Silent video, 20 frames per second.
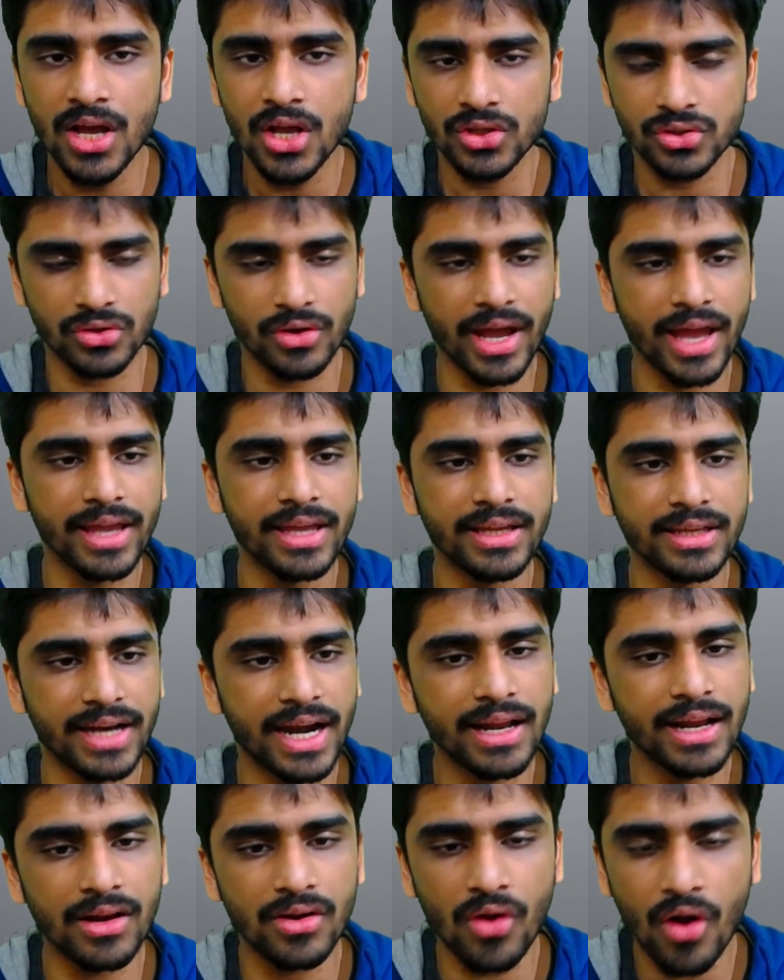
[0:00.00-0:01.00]
So I
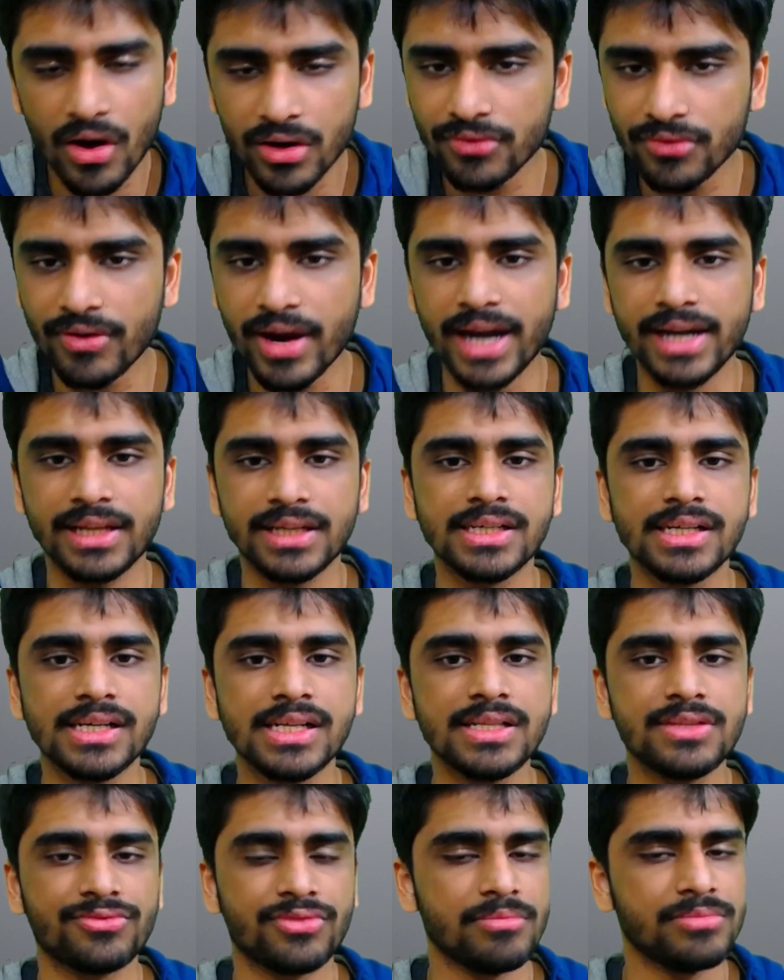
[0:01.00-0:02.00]
read a lot of
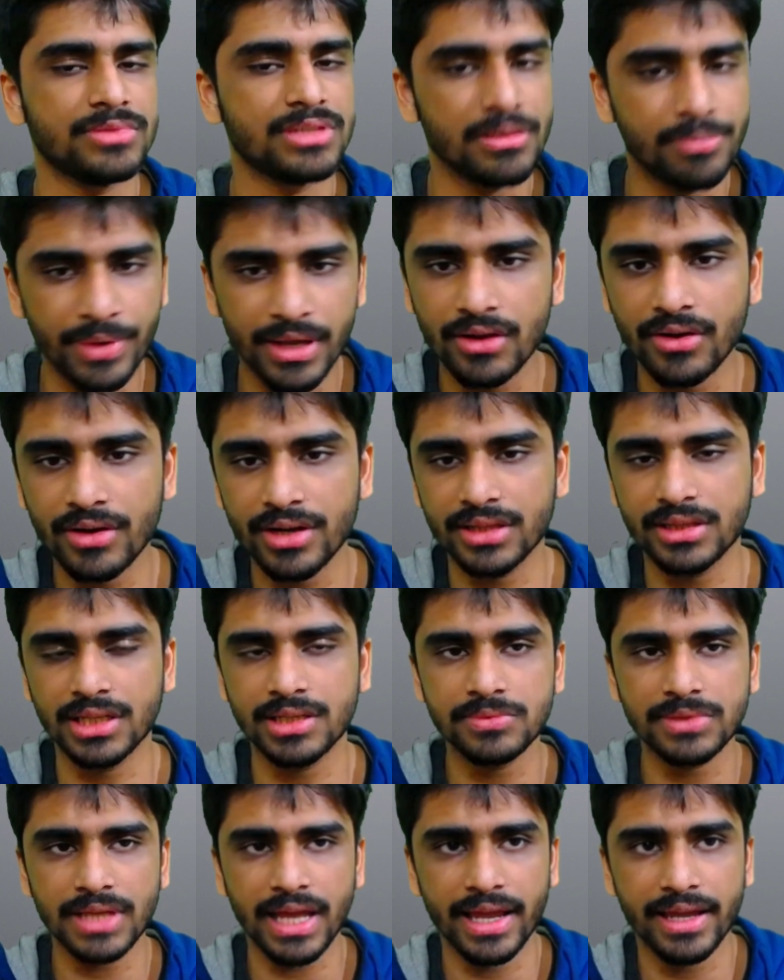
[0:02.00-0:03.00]
articles from CP
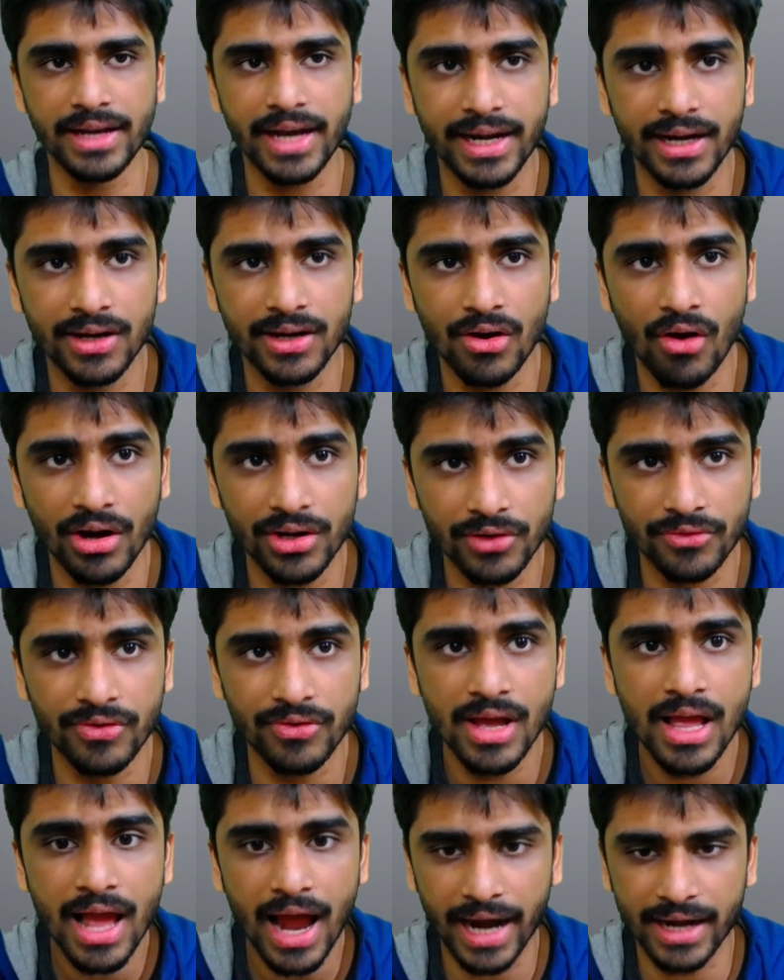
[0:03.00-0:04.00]
algorithms. I read a lot
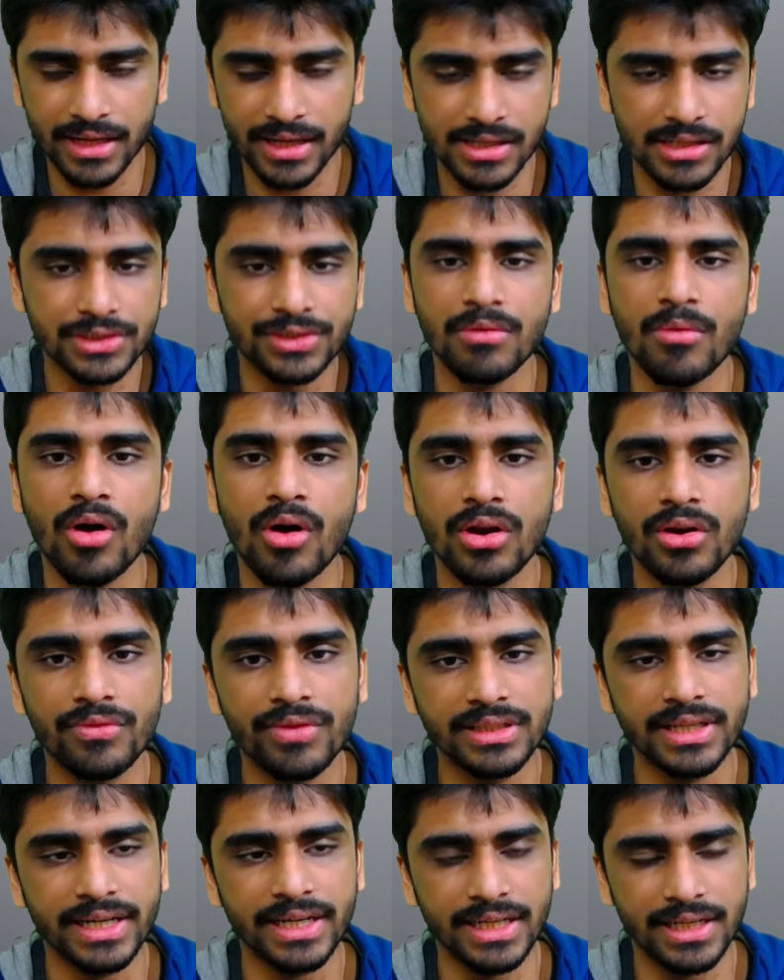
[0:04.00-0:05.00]
of articles from all
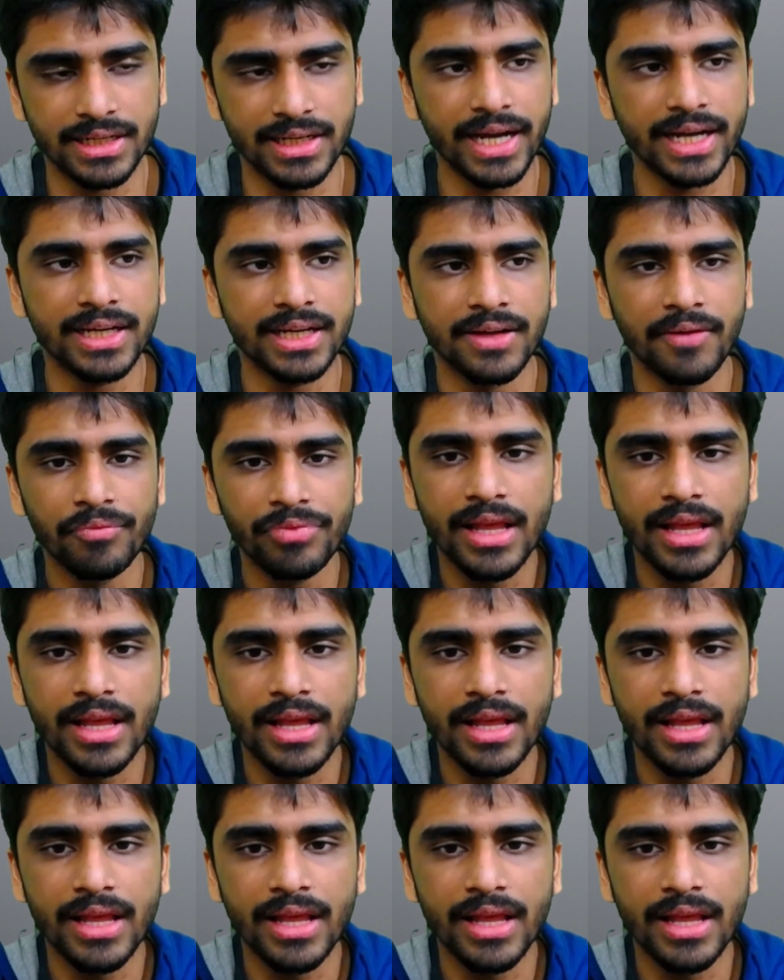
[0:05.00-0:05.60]
over the internet.